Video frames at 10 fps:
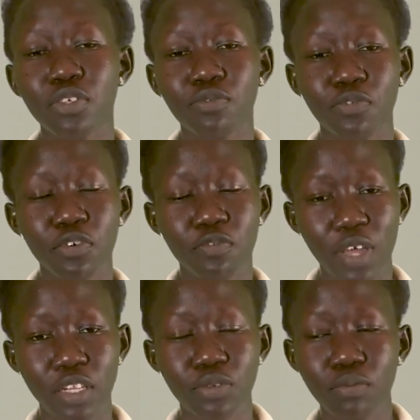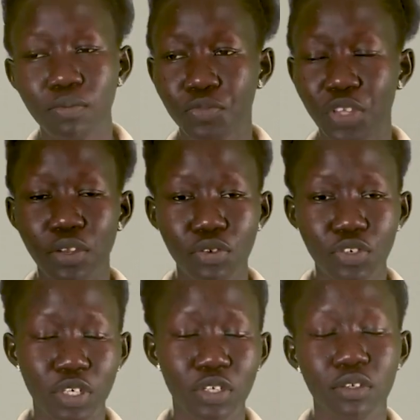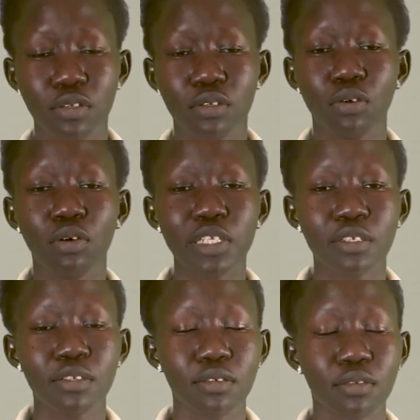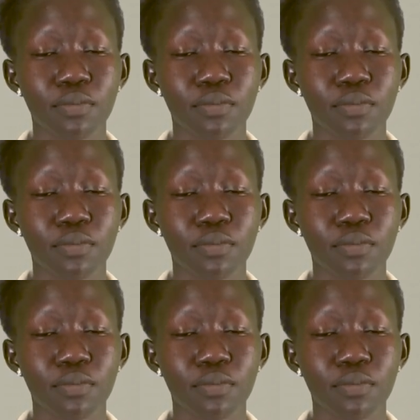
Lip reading: of food value and nutrient content,